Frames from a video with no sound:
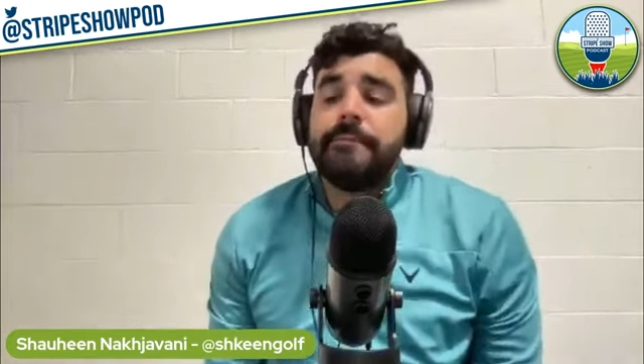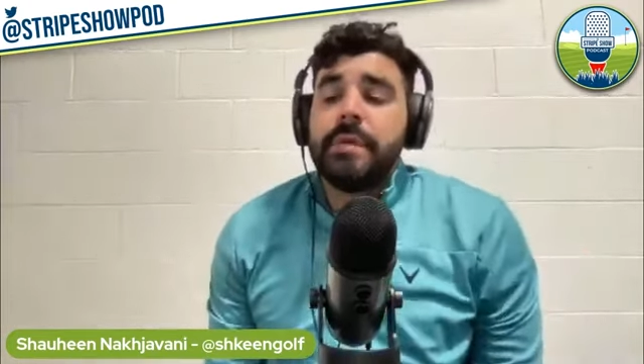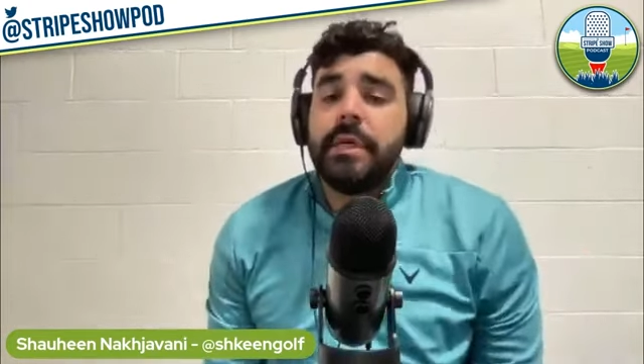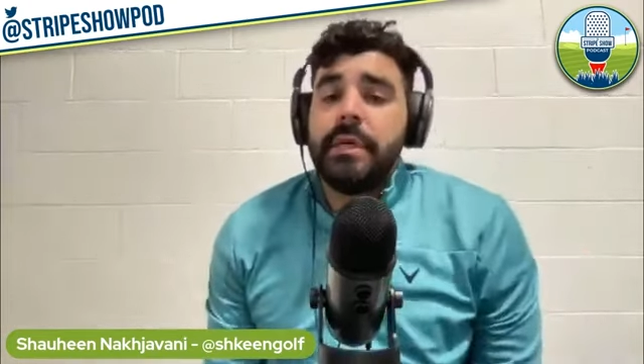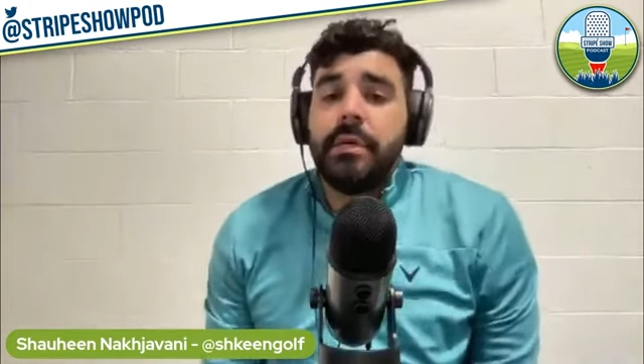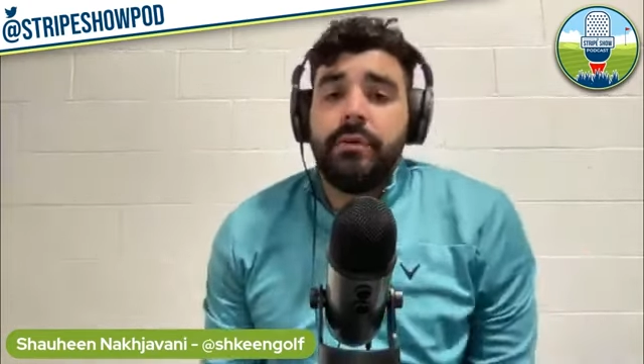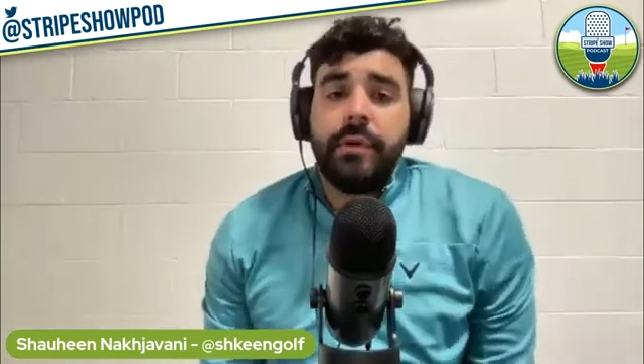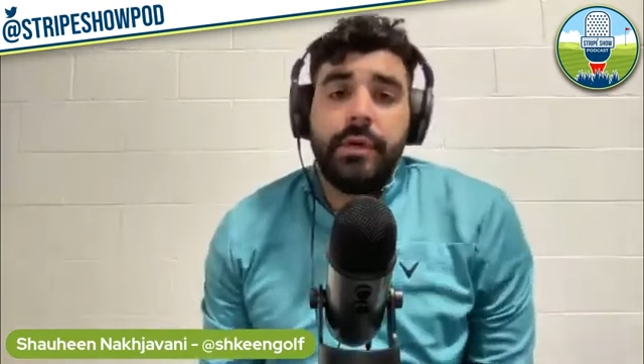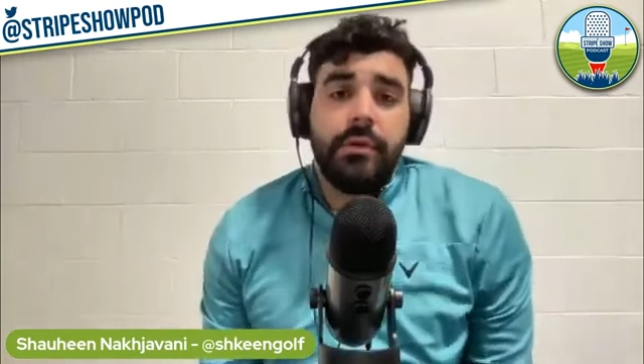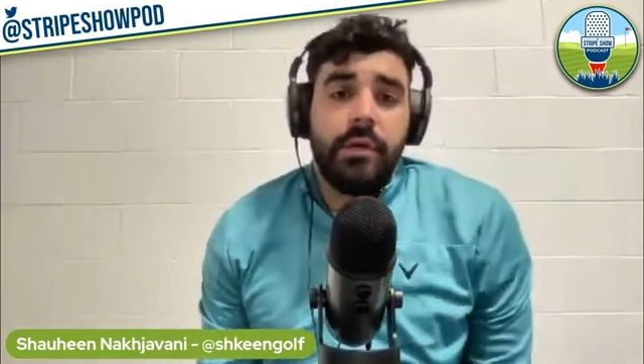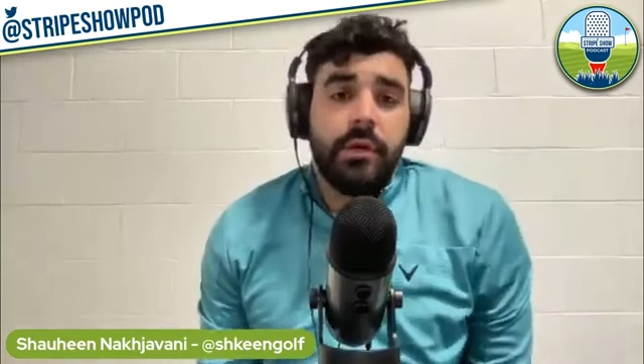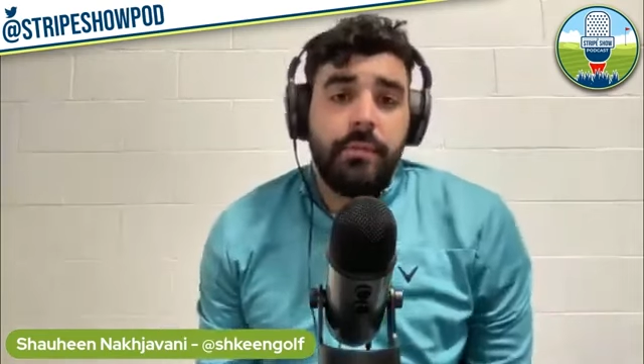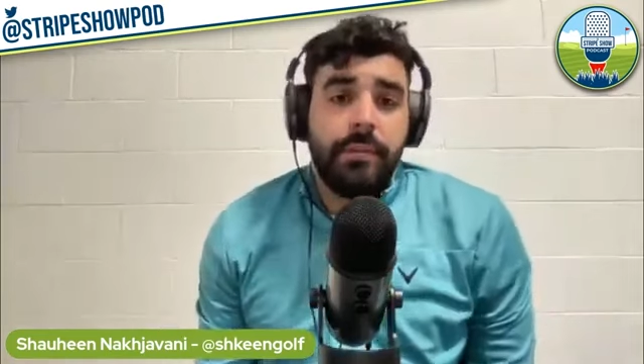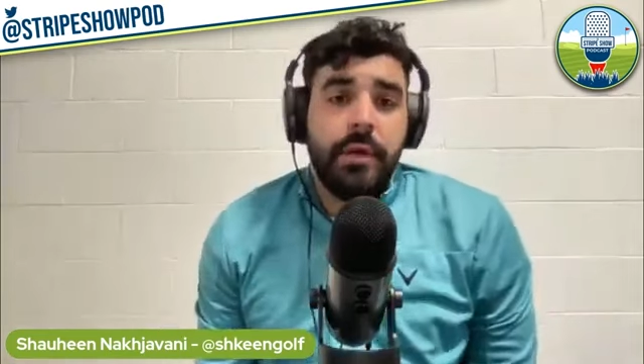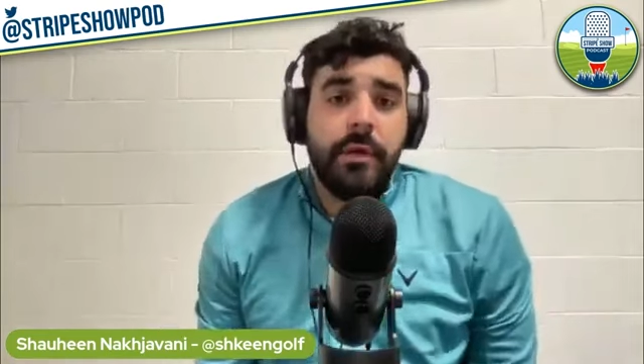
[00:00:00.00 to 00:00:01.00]
can create a
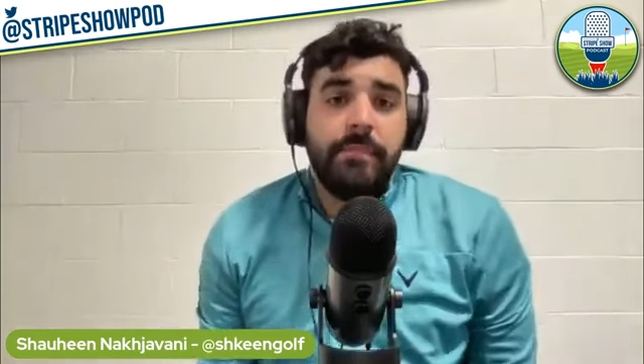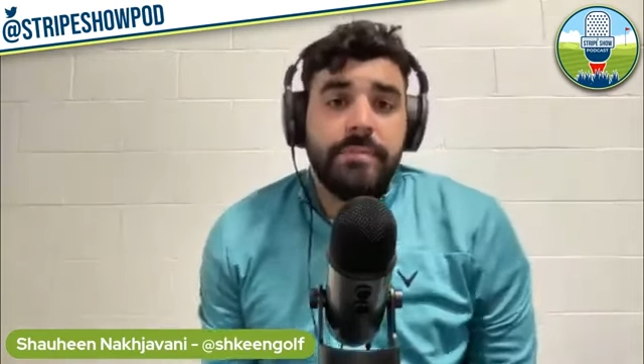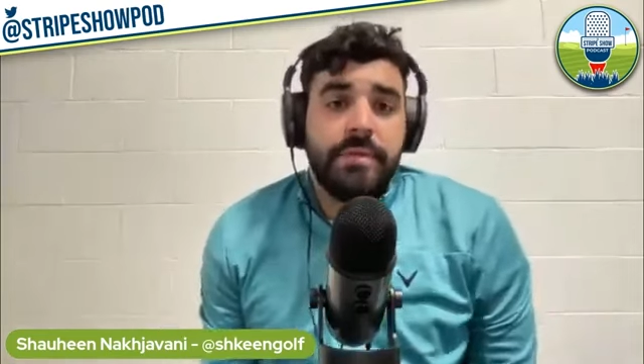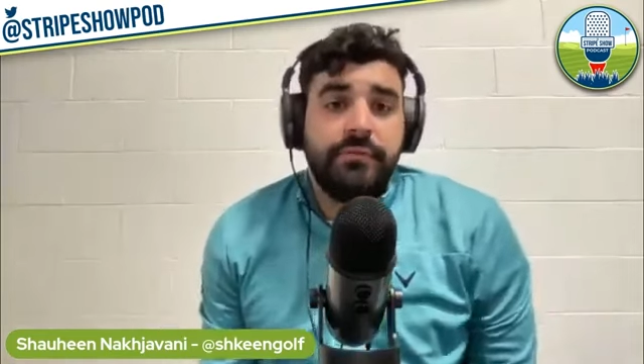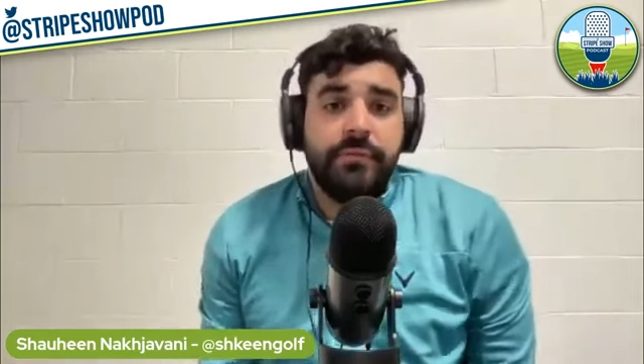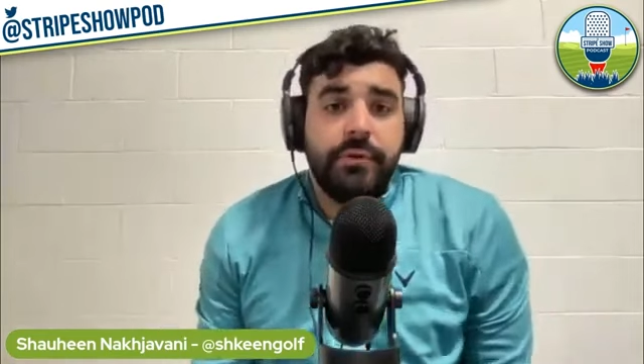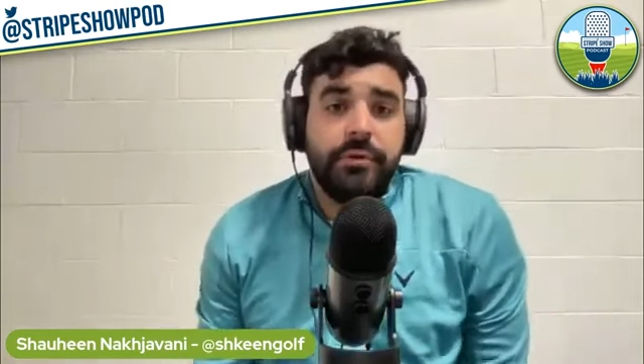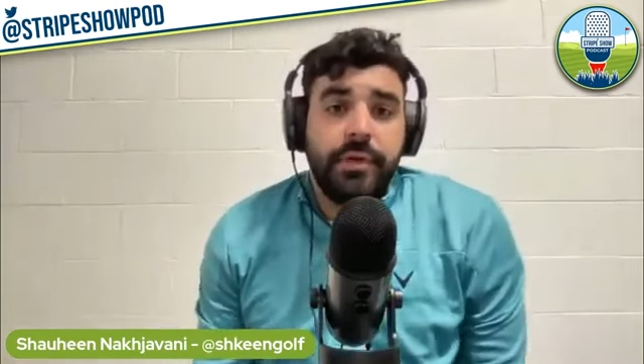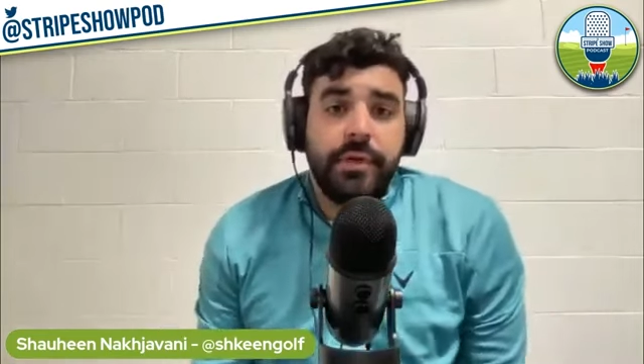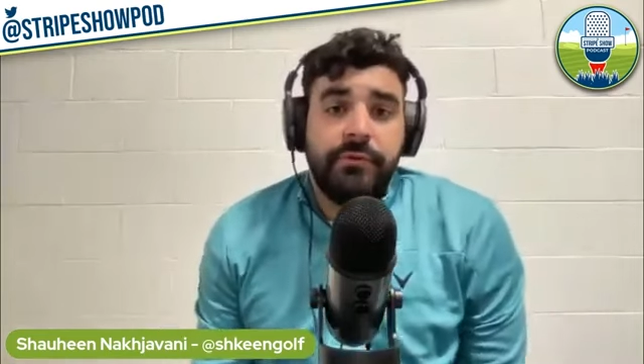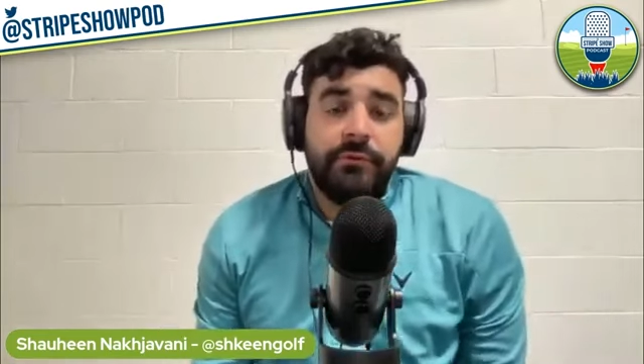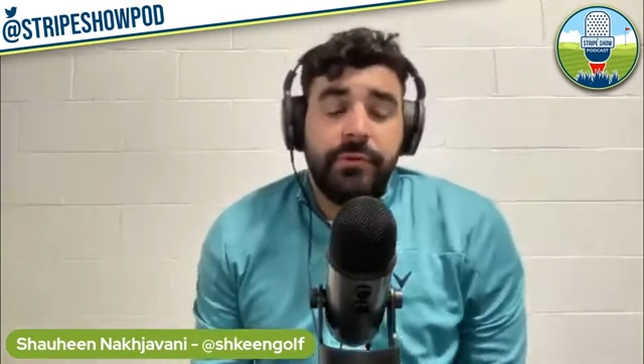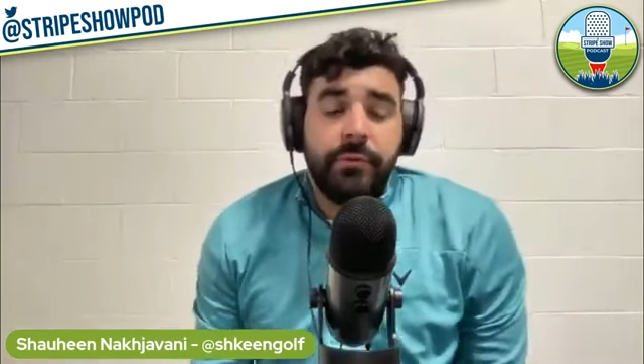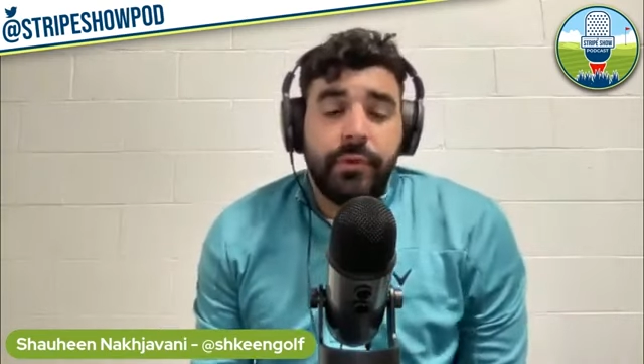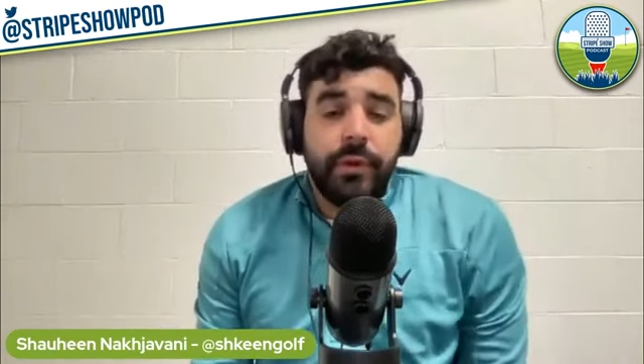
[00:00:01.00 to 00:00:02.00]
lot of problems if your